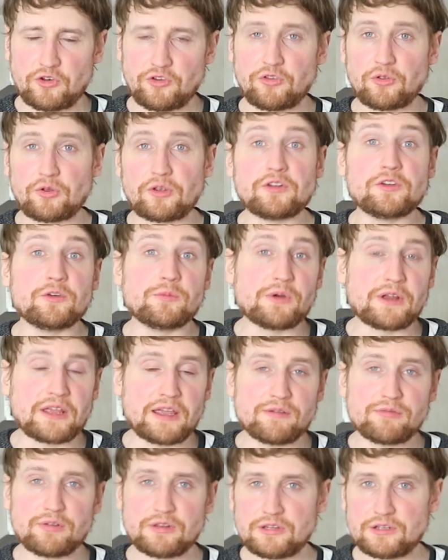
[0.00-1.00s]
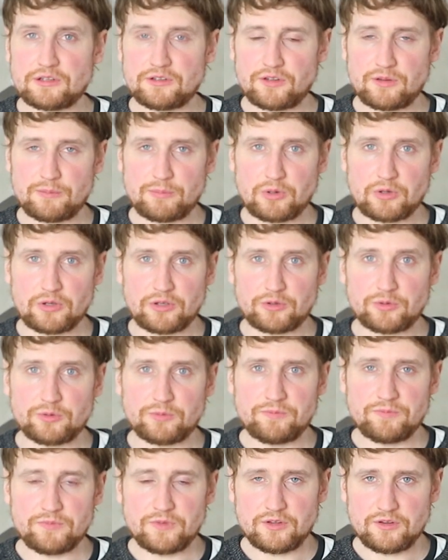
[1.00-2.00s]
You're just looking to bring everything to the
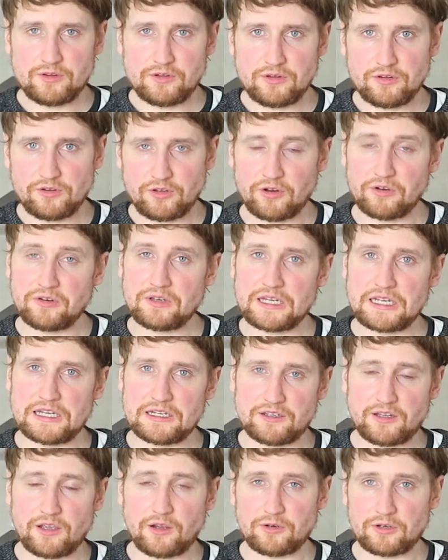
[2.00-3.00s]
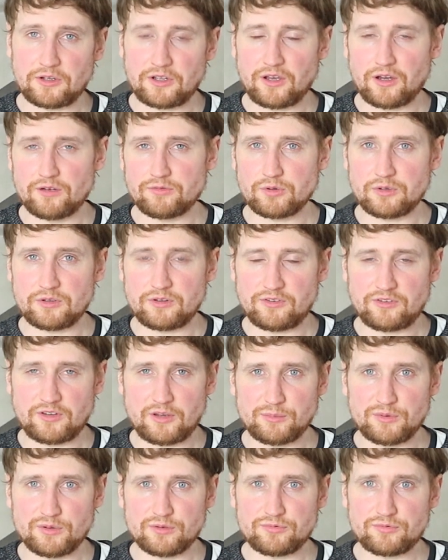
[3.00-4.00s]
boil, turn the heat down and cover and
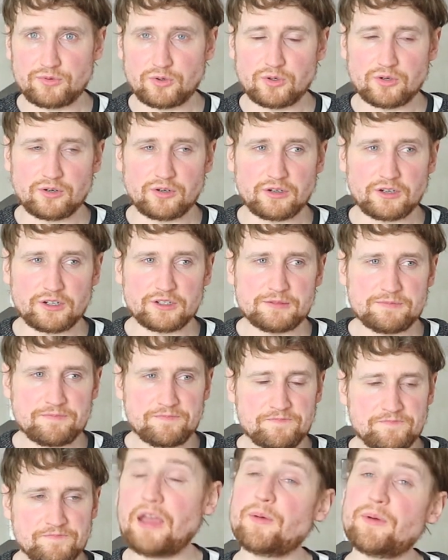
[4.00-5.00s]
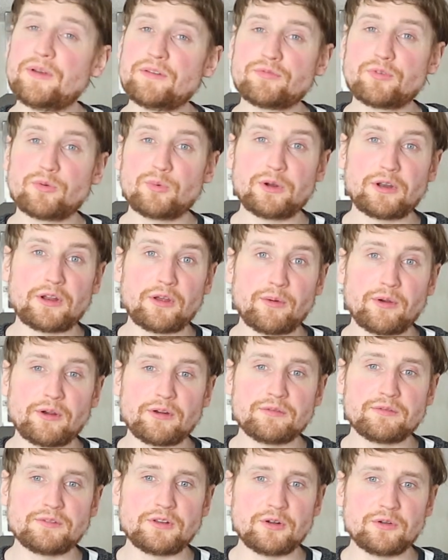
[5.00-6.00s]
simmer for, I went for 1
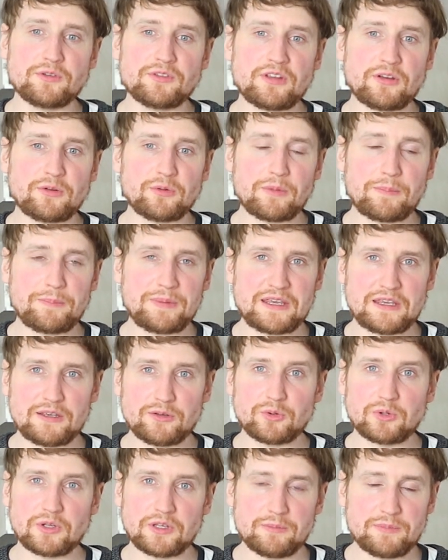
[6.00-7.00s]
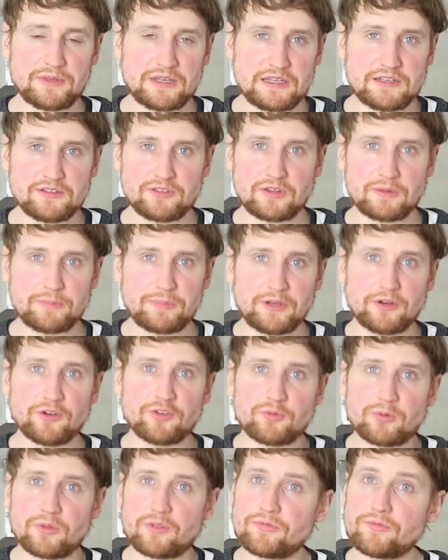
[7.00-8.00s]
hour, until the peel can be easily
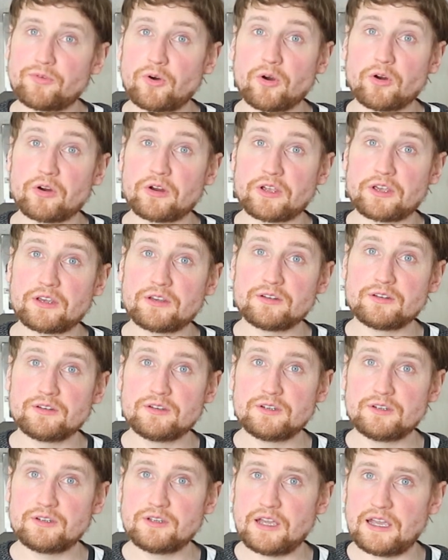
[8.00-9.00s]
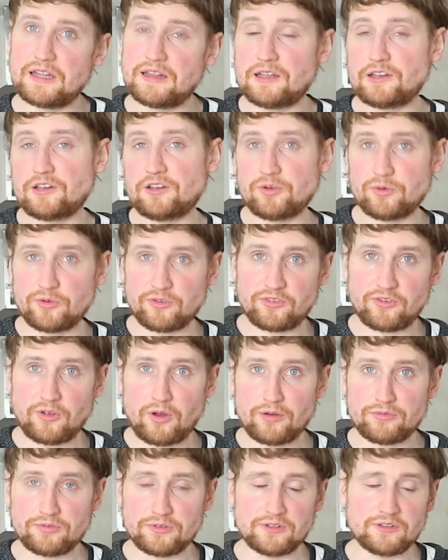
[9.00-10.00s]
pierced with a fork, and then it's
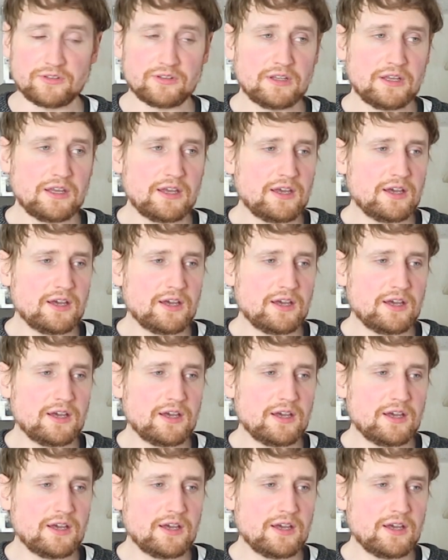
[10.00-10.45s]
softened.